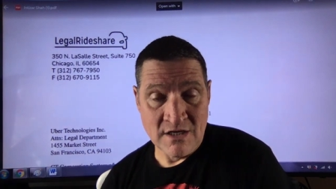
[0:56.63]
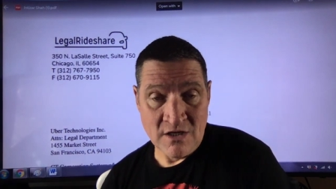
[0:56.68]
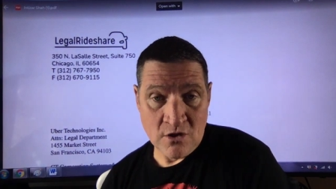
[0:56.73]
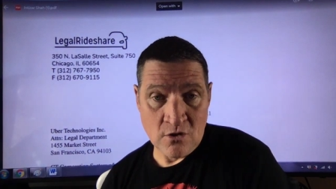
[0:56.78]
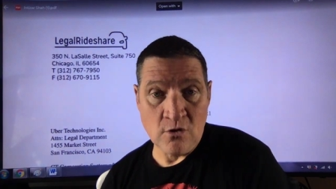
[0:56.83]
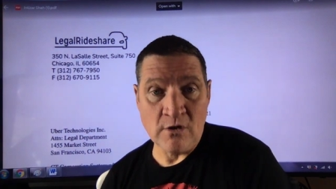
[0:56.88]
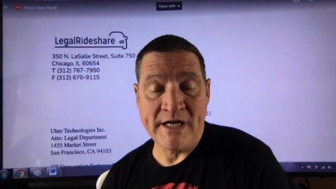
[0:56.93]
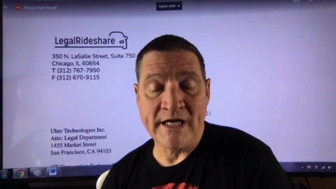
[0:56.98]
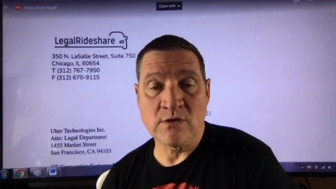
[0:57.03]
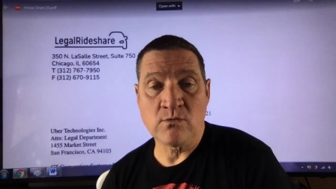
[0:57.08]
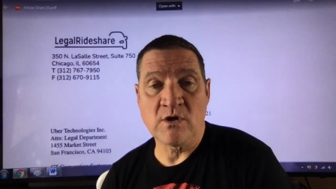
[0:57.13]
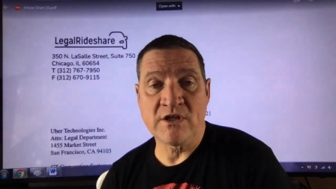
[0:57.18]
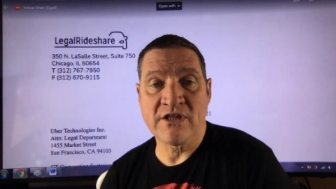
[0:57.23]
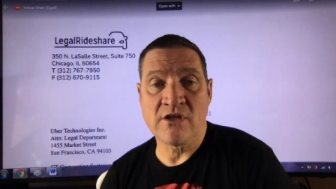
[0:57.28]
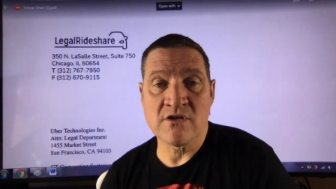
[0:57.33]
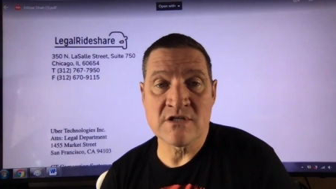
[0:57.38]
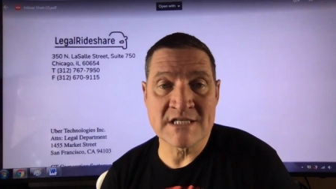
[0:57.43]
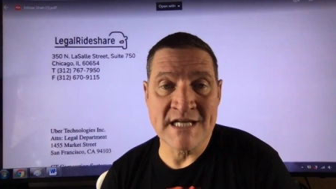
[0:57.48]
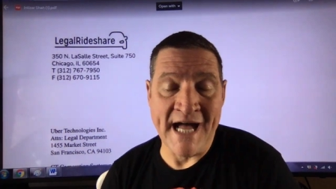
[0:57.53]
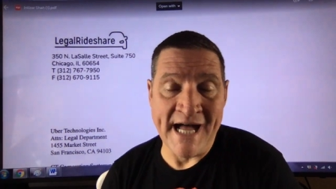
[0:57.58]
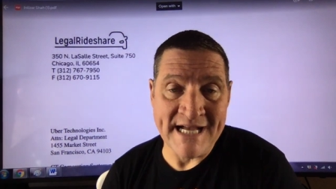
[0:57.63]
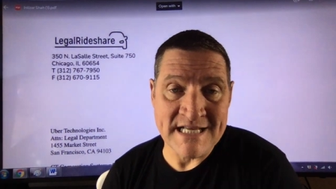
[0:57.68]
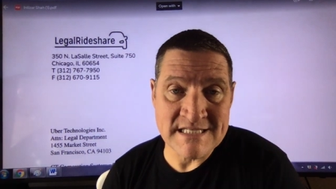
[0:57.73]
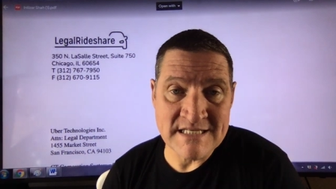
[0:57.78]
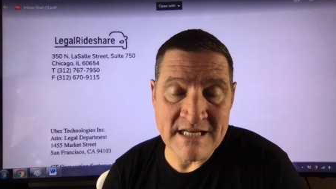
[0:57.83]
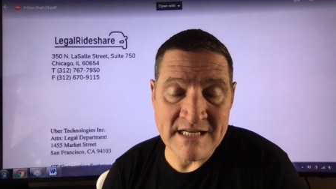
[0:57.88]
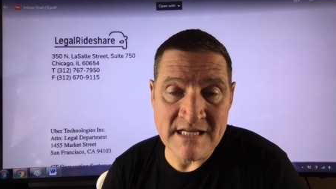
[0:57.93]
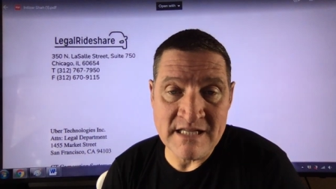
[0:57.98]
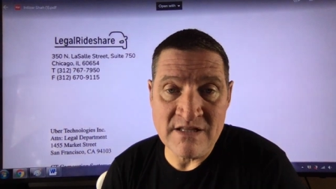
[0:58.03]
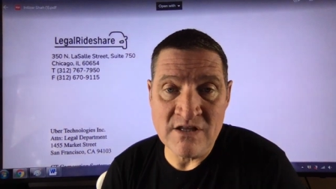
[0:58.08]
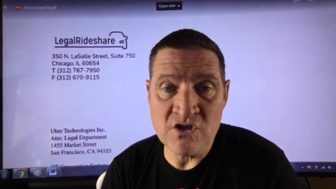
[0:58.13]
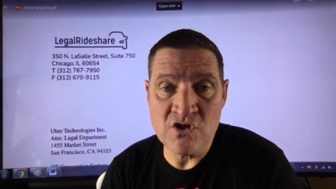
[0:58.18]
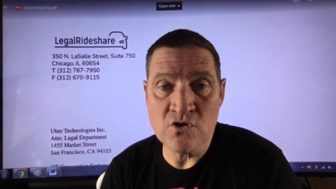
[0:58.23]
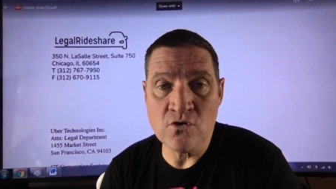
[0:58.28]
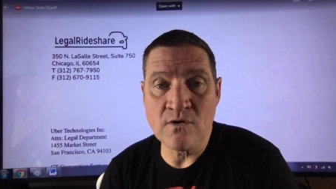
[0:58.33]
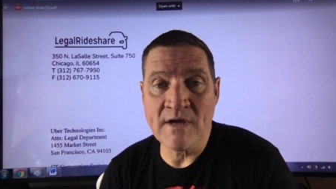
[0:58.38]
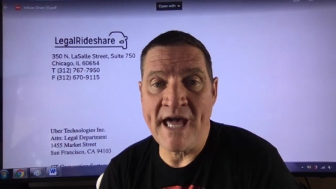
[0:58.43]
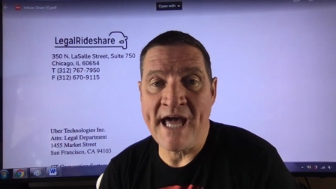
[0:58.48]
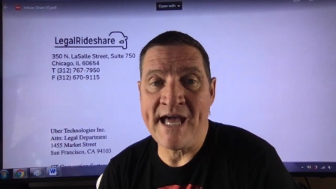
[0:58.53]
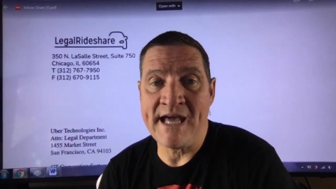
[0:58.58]
Look at what those guys did in the
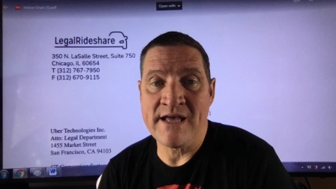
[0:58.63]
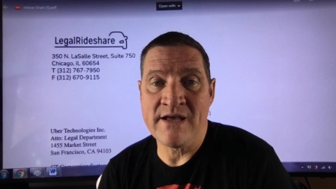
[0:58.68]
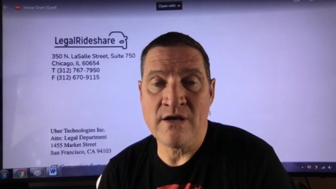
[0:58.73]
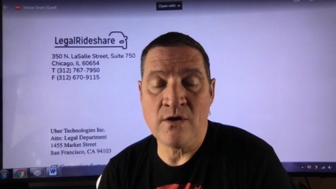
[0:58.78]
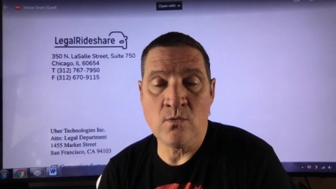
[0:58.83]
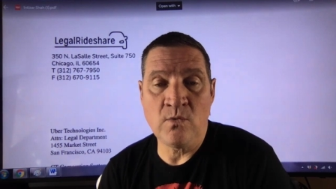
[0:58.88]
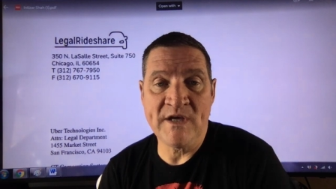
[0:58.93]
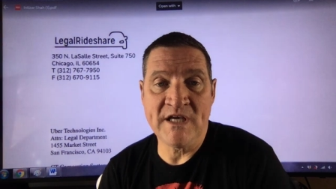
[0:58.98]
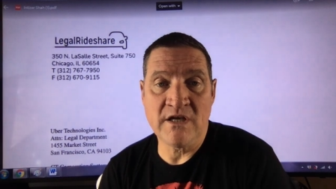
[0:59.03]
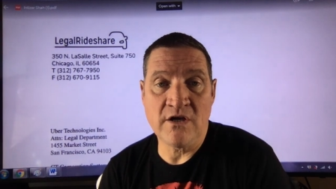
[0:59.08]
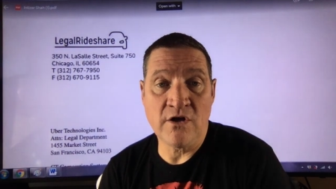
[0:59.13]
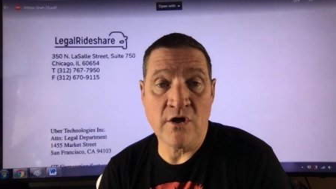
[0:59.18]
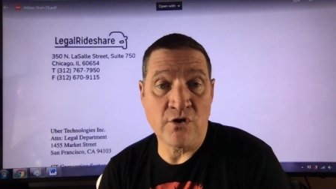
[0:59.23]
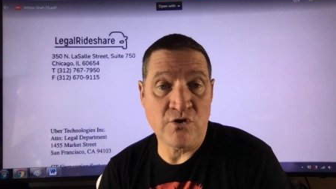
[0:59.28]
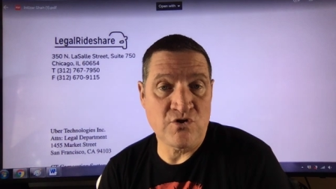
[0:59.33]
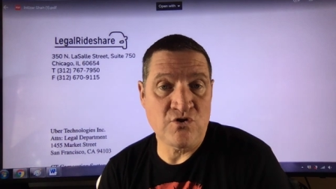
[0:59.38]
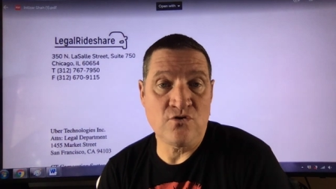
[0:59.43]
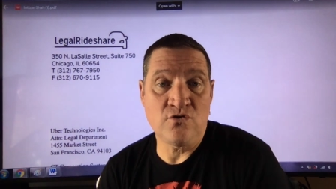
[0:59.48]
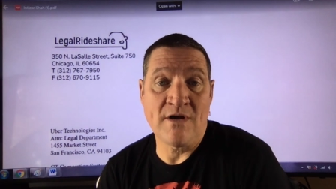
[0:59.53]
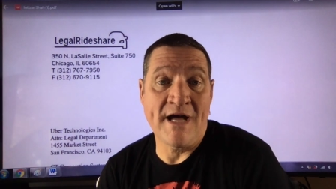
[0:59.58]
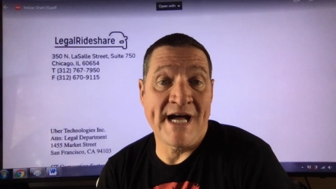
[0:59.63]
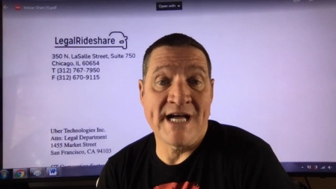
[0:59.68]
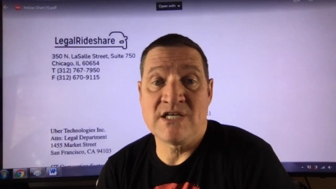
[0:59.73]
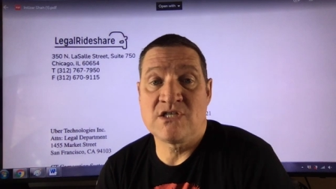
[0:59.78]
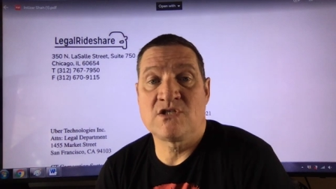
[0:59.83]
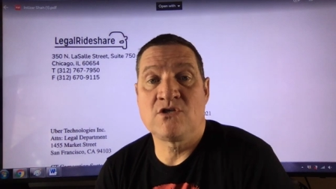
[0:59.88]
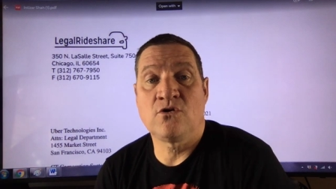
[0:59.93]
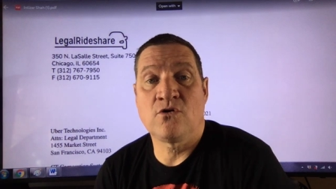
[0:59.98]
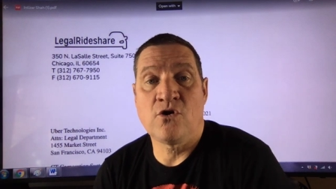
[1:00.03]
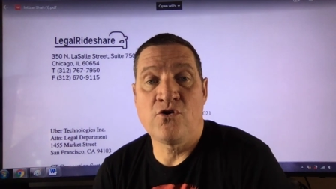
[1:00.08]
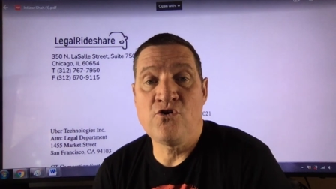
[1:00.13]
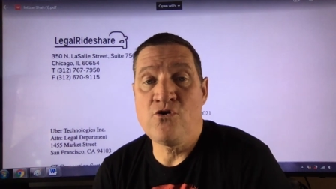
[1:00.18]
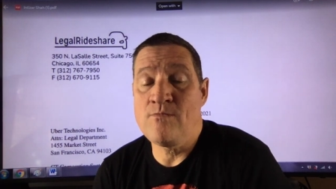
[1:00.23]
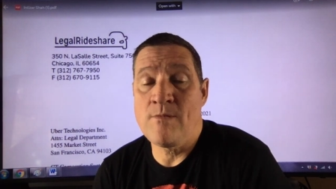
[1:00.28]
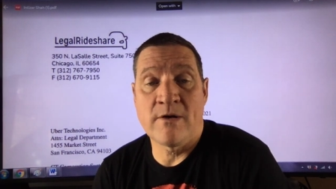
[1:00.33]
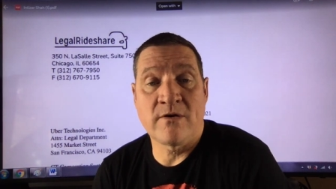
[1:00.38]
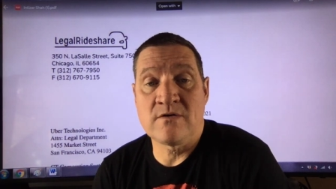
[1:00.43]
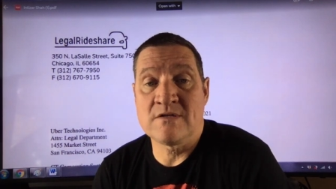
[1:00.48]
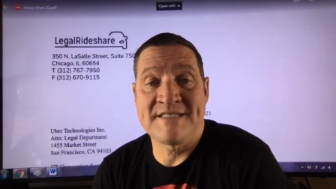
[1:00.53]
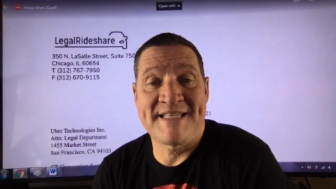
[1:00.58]
UK a week ago. Two guys took on Uber
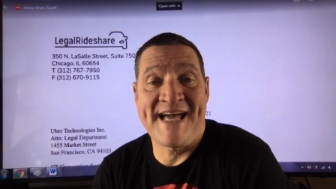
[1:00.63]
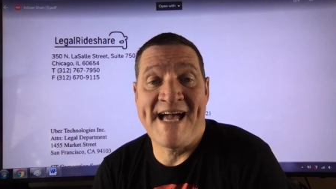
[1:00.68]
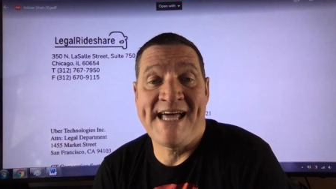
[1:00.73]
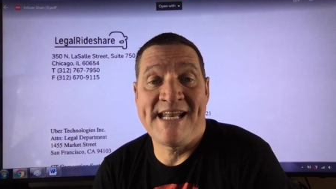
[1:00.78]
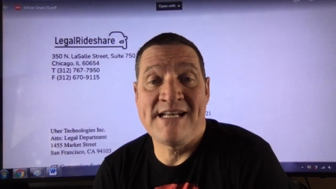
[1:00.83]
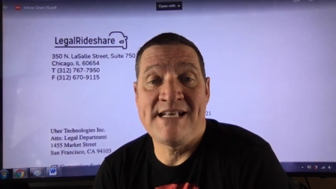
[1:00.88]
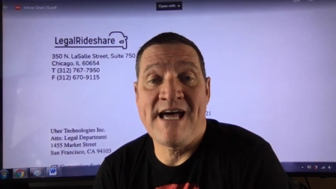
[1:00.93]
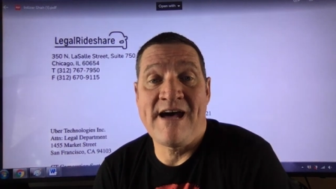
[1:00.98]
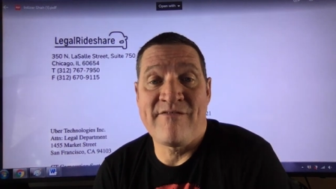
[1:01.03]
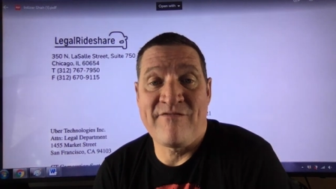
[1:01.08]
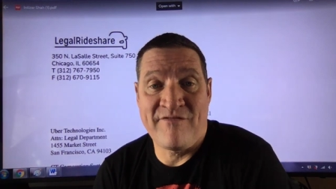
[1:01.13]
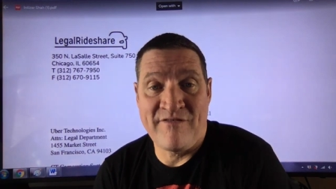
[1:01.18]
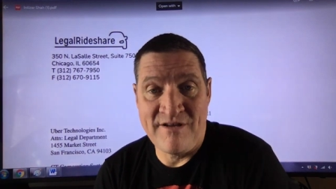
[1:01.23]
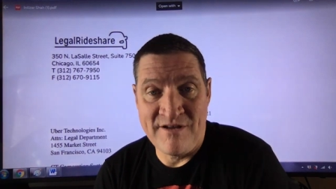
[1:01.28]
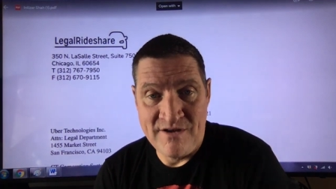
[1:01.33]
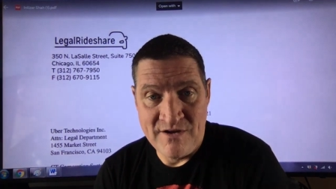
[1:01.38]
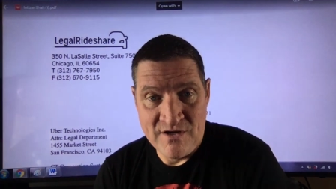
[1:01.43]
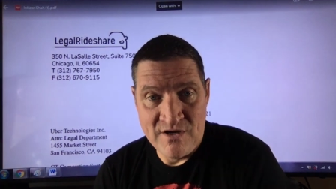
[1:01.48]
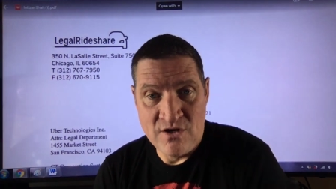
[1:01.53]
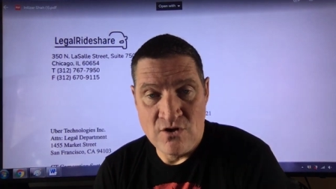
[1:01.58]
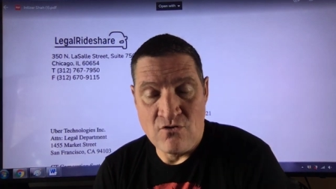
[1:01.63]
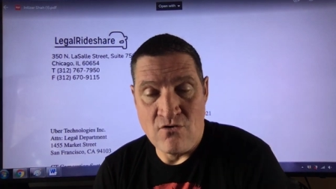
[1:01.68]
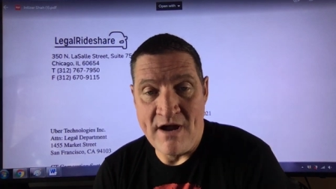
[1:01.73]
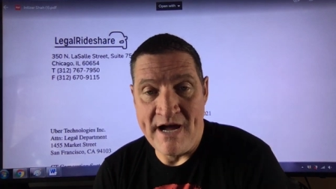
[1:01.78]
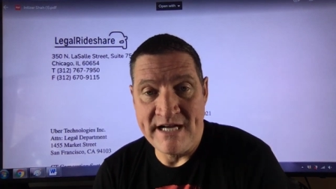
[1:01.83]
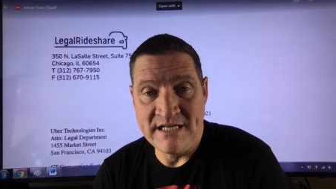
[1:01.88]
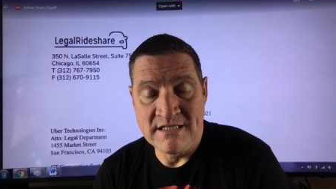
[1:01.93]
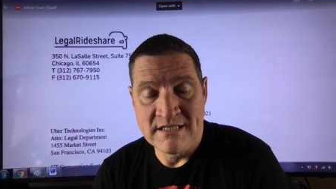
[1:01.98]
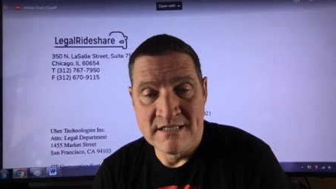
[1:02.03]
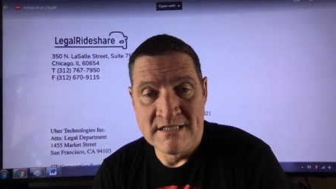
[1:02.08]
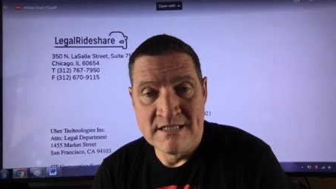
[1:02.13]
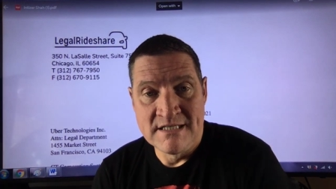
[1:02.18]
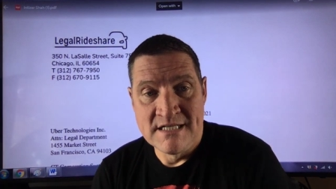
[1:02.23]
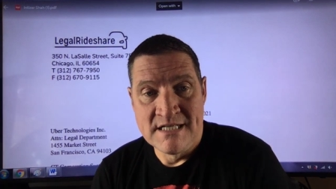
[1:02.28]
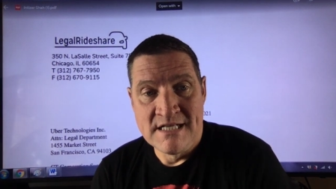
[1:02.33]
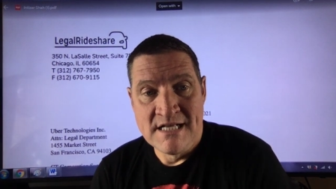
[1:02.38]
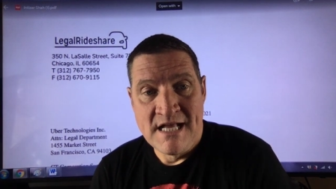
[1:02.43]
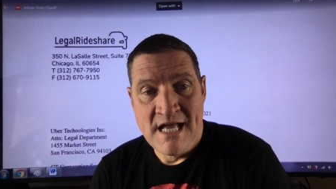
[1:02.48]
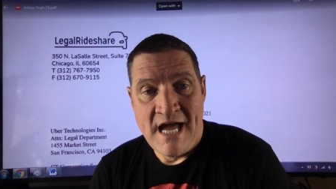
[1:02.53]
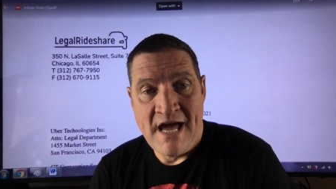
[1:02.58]
because they had enough, right?
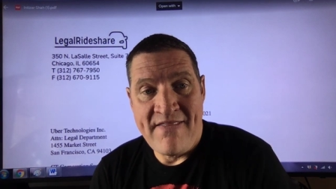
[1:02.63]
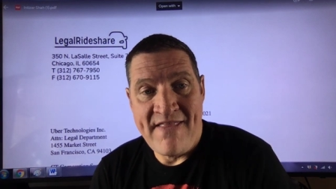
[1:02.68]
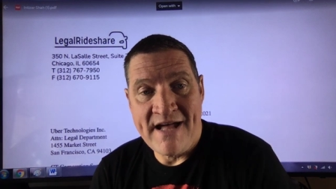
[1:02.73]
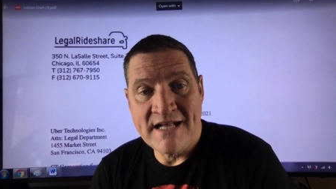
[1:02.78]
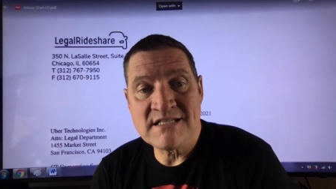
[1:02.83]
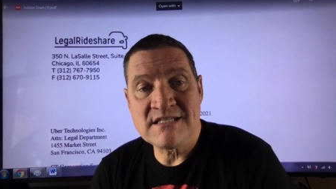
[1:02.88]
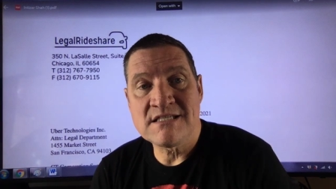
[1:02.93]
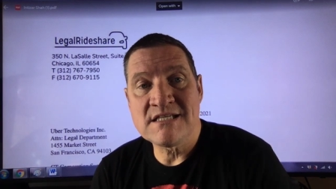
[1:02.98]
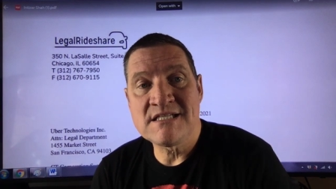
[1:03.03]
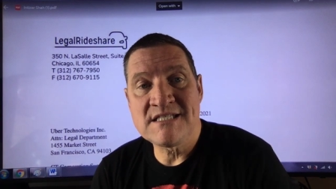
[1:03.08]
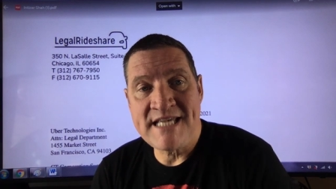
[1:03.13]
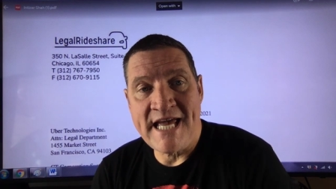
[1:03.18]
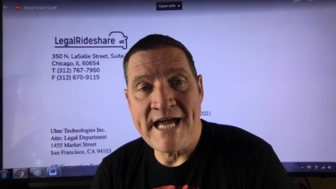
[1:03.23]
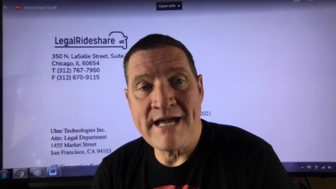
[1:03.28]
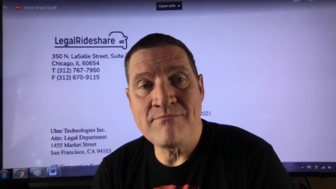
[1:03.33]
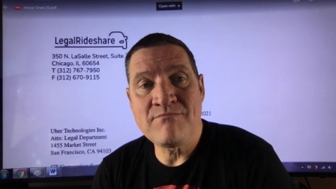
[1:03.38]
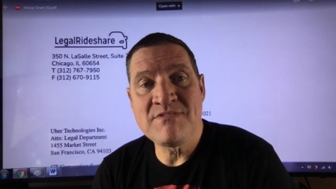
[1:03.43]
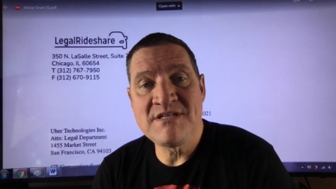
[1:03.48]
And that's the same